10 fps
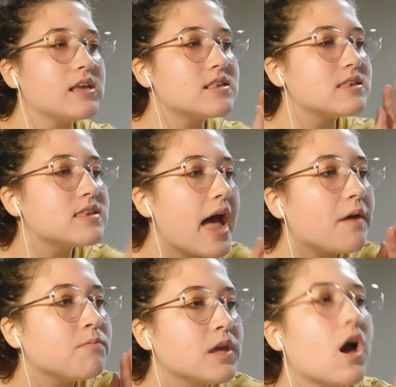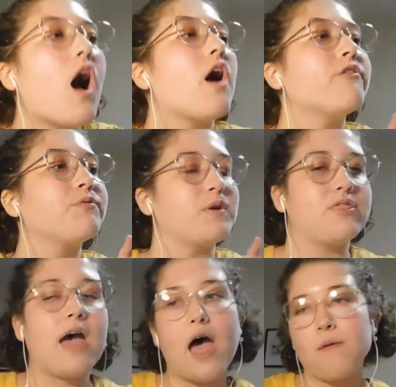set me off with
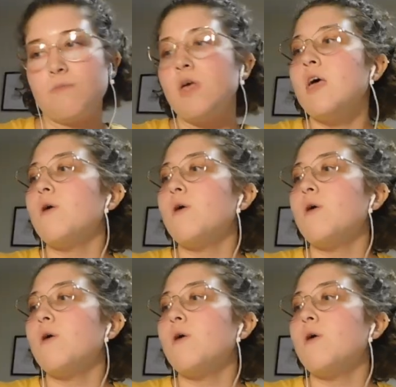them